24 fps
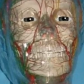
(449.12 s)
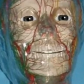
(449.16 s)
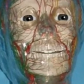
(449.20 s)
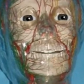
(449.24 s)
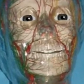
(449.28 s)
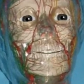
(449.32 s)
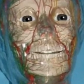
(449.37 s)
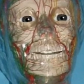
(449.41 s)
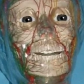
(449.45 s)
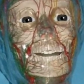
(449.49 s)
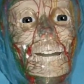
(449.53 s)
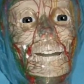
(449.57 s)

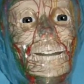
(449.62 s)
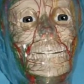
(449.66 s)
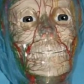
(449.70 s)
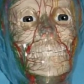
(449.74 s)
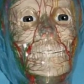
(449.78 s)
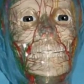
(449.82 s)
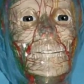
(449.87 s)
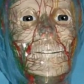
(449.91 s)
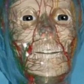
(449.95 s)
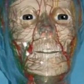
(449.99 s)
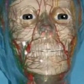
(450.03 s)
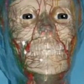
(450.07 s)
into the
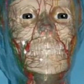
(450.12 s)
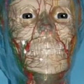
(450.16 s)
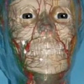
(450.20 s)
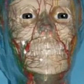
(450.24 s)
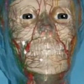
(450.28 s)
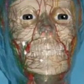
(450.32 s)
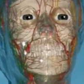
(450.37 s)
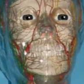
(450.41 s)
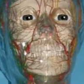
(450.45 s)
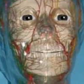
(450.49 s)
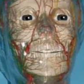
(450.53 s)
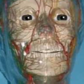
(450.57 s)
rectum,
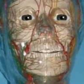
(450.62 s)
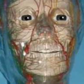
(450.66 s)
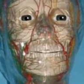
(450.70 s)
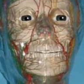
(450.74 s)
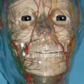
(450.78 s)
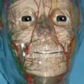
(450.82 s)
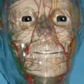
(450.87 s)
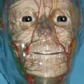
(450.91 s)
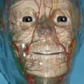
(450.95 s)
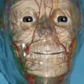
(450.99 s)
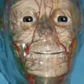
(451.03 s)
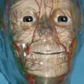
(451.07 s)
a
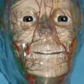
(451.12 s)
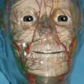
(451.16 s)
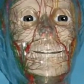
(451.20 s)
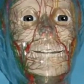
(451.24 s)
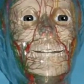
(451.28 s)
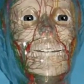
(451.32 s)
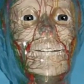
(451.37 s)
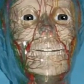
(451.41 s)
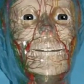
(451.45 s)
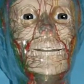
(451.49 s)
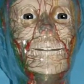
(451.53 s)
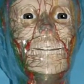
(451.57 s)
place for
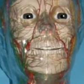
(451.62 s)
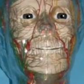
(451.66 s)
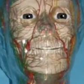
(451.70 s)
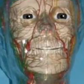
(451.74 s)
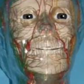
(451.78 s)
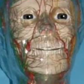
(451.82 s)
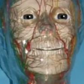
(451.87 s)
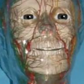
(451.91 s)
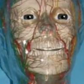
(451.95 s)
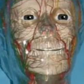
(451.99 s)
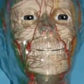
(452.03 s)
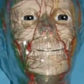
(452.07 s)

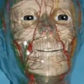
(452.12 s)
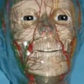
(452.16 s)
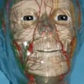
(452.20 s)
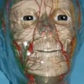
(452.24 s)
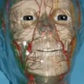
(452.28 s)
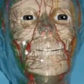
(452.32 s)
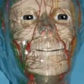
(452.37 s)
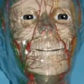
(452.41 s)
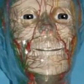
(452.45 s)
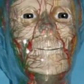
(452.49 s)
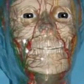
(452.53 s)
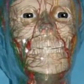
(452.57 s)
storing waste
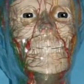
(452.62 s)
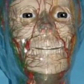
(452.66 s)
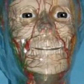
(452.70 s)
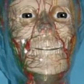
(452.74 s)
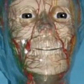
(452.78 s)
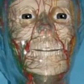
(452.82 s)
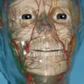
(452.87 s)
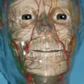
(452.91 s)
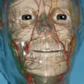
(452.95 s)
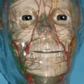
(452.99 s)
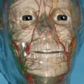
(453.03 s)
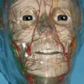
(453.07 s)
foods
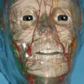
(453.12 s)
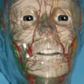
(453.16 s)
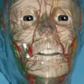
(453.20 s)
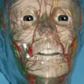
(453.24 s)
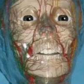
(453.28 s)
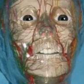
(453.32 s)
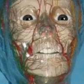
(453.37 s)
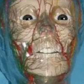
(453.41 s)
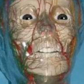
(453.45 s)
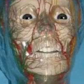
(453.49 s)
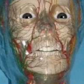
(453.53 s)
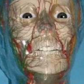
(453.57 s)
until they
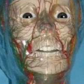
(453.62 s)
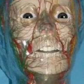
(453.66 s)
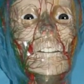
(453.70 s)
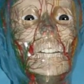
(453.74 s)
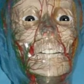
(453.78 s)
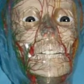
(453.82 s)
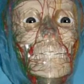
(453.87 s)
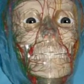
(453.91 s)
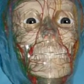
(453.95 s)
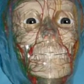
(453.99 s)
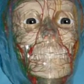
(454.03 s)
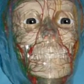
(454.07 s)
leave the
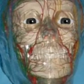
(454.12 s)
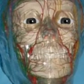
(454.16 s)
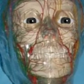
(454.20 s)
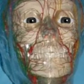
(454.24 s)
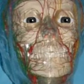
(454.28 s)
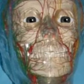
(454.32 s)
body.